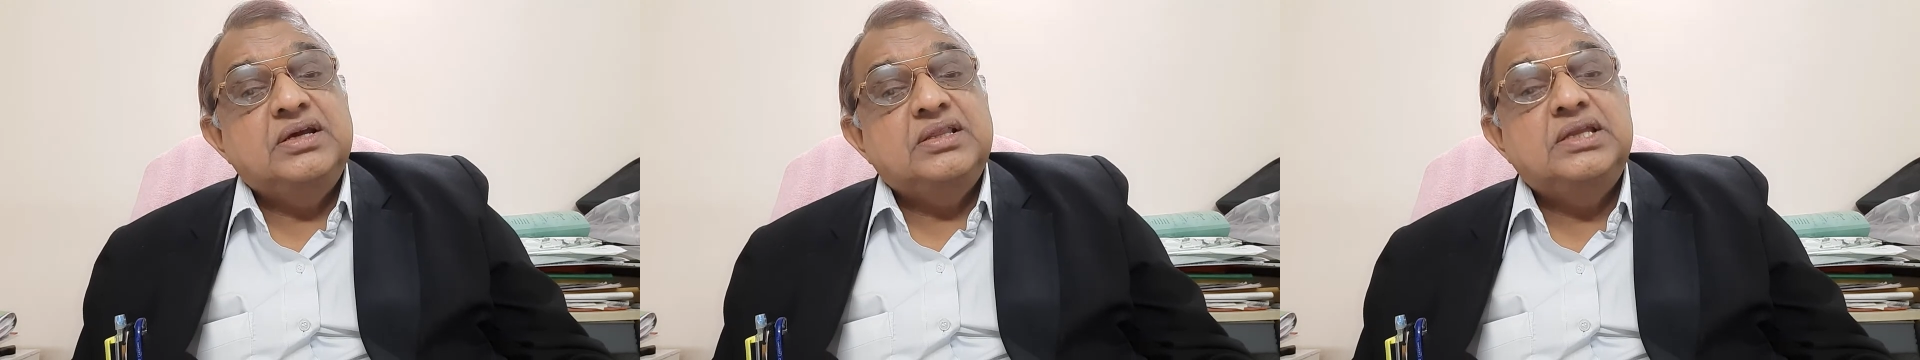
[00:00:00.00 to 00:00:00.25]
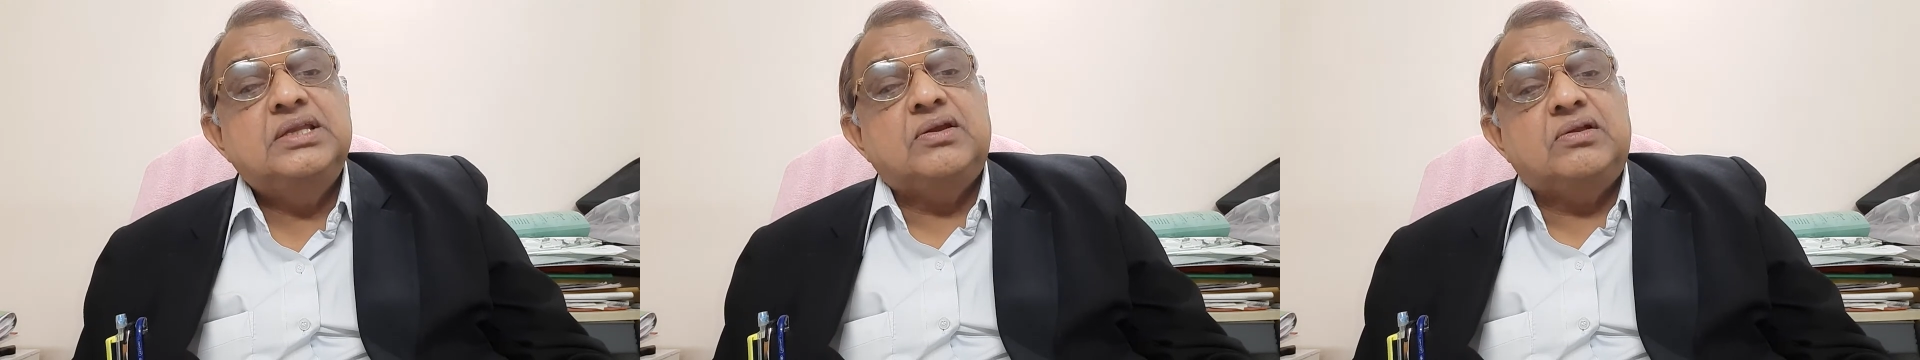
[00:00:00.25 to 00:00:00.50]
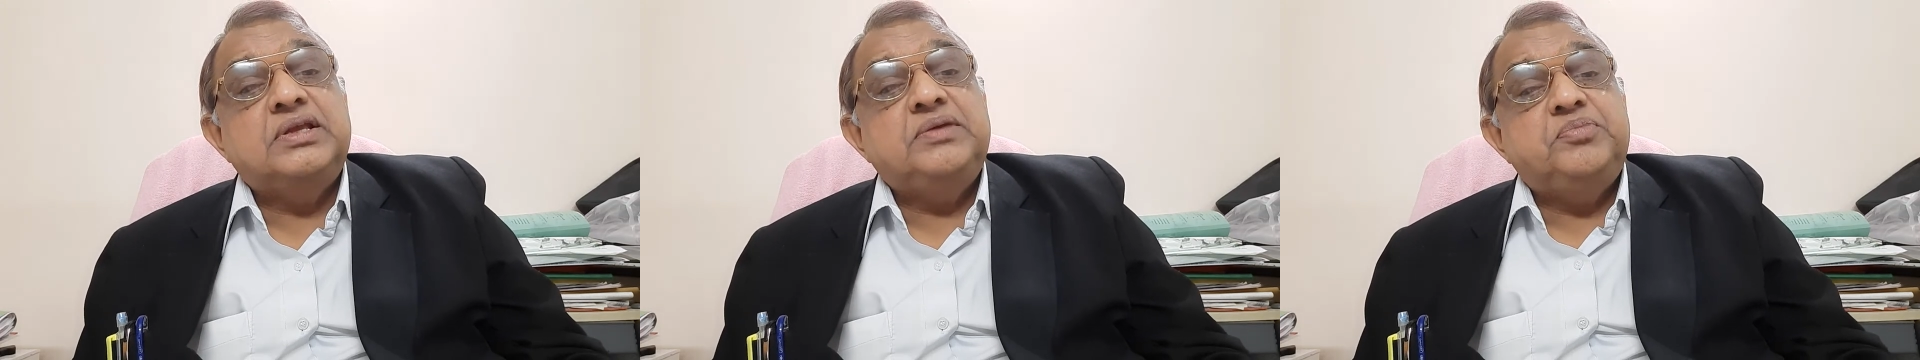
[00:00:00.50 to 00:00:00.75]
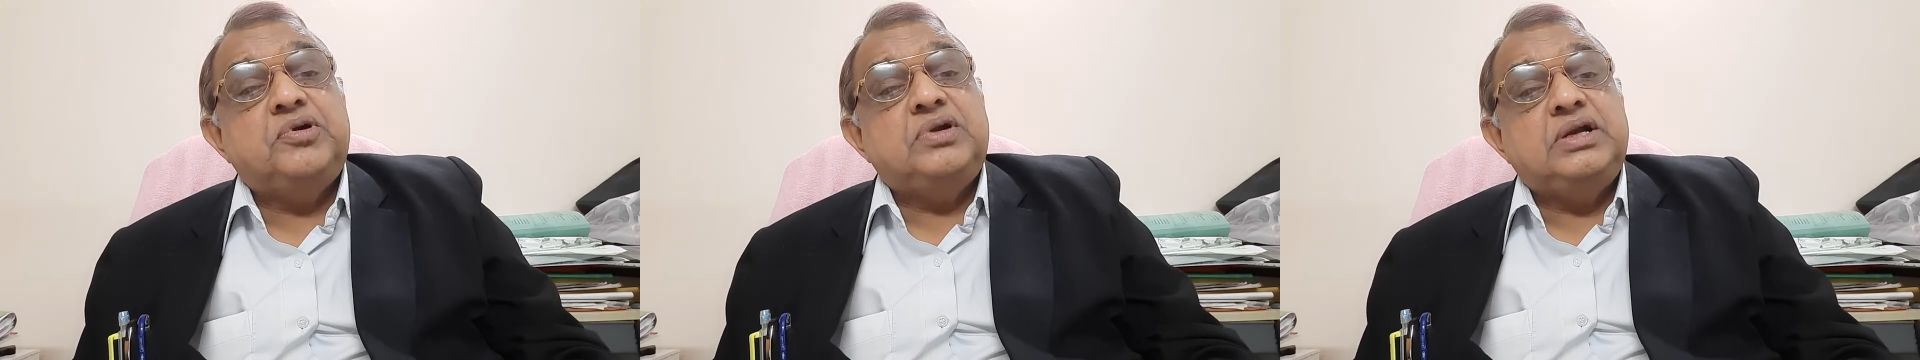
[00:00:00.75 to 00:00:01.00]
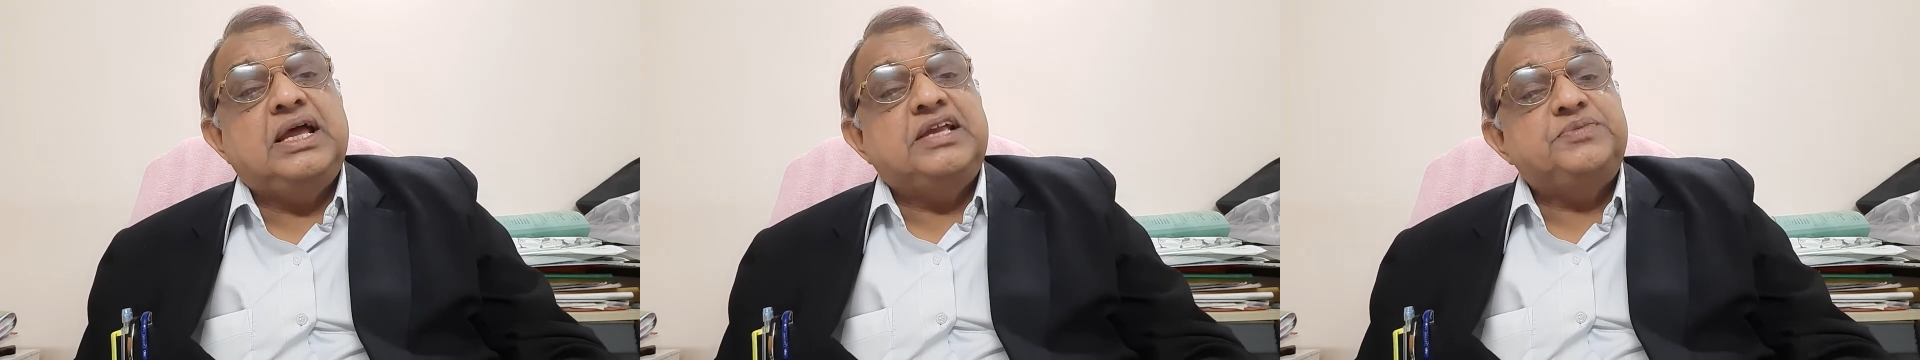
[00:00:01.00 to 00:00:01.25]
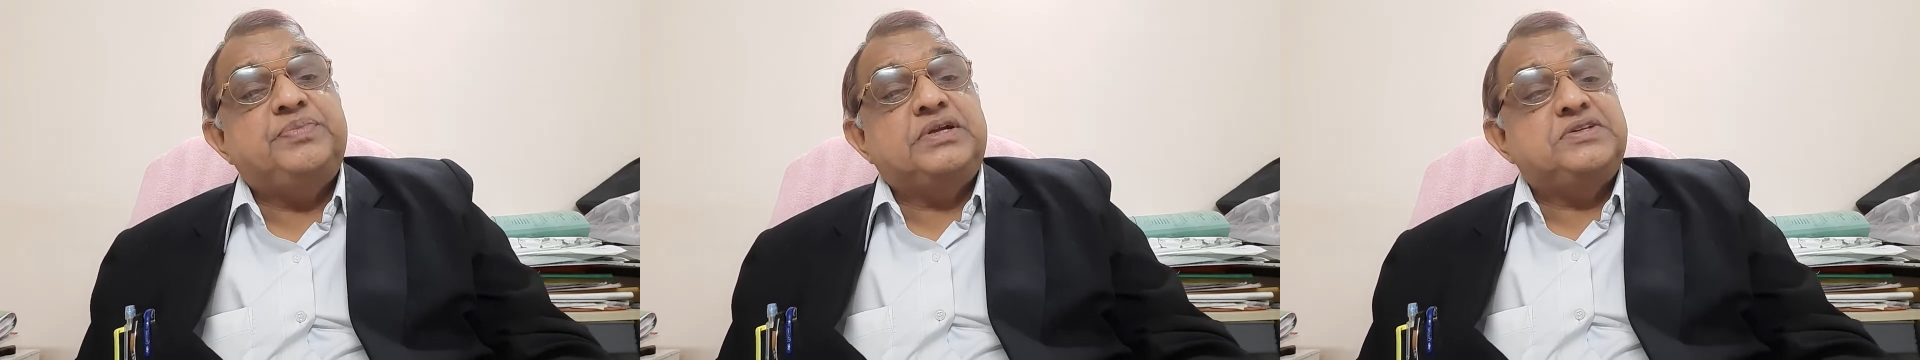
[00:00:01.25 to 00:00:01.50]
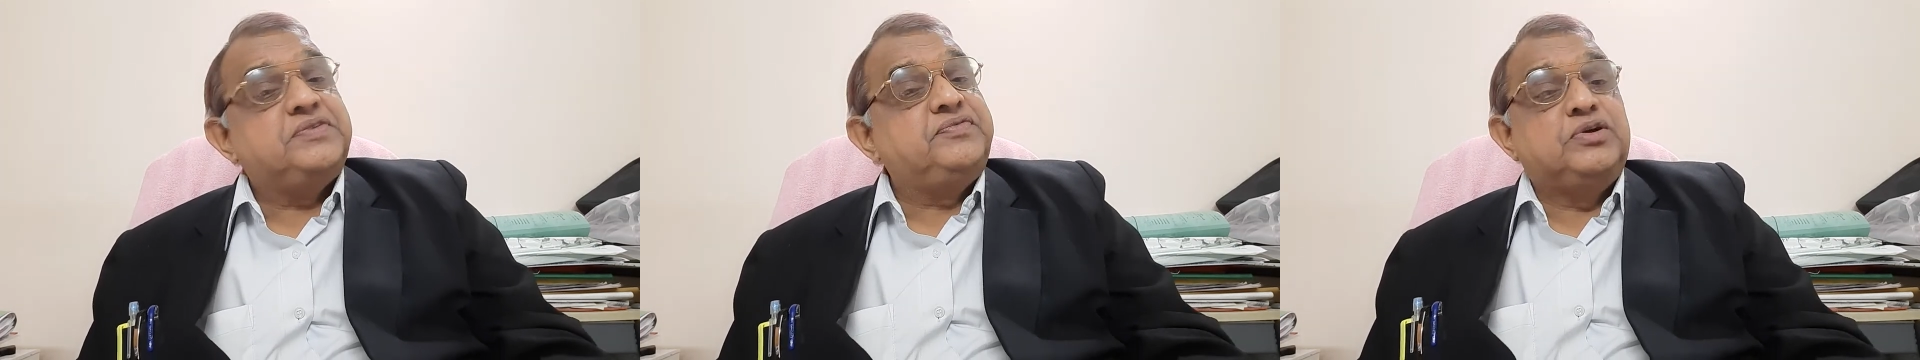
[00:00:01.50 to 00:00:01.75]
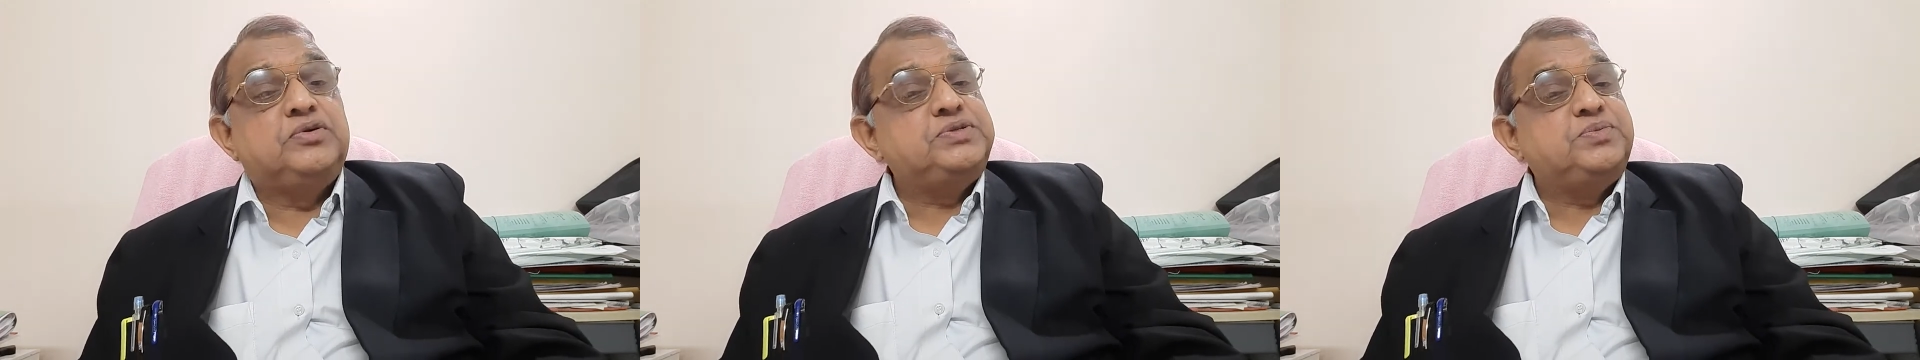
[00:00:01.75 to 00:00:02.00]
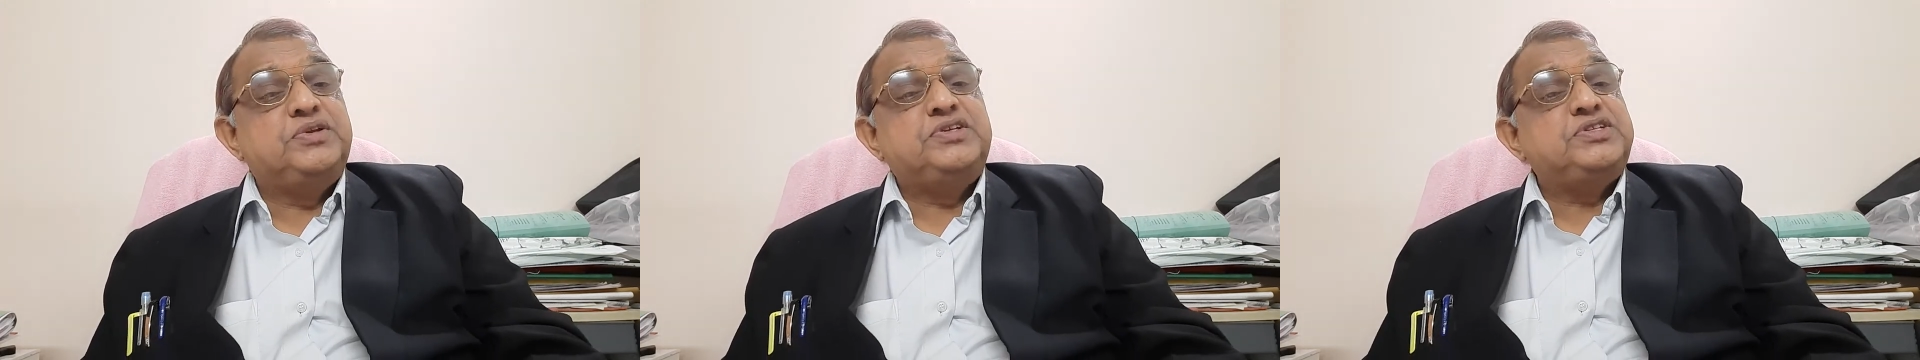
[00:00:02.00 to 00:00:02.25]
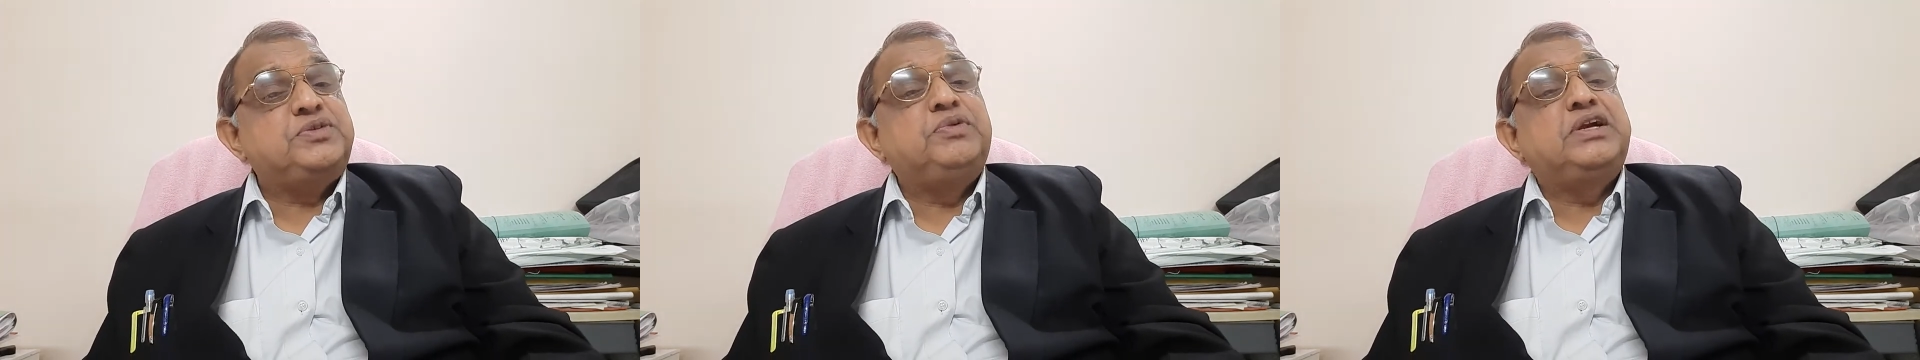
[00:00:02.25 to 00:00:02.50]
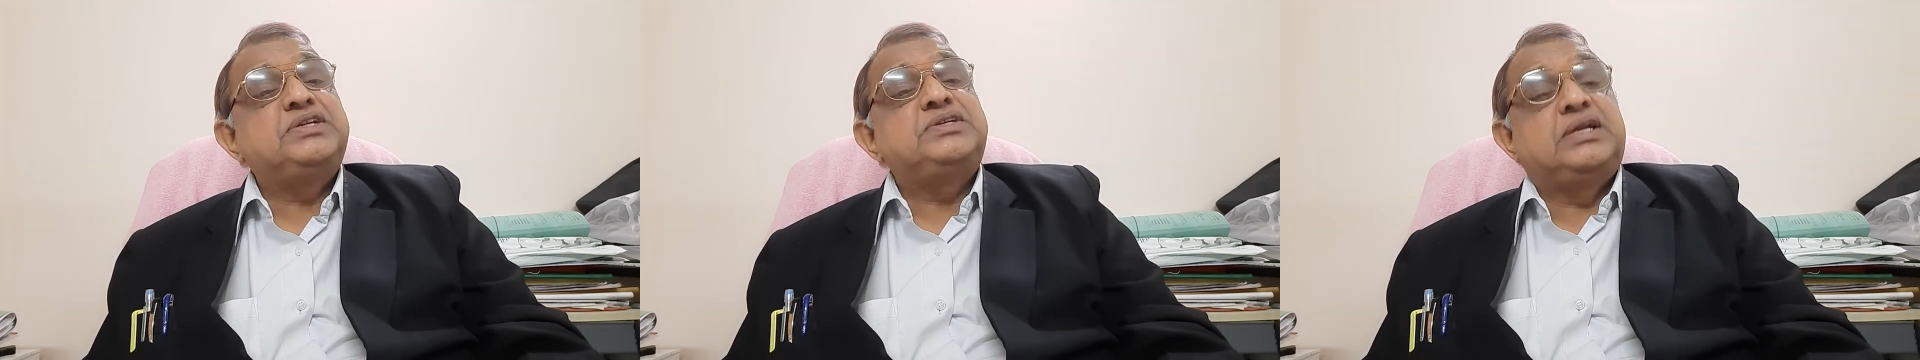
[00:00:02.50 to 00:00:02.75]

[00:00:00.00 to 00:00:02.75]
These are all the important aspects of negotiable instruments,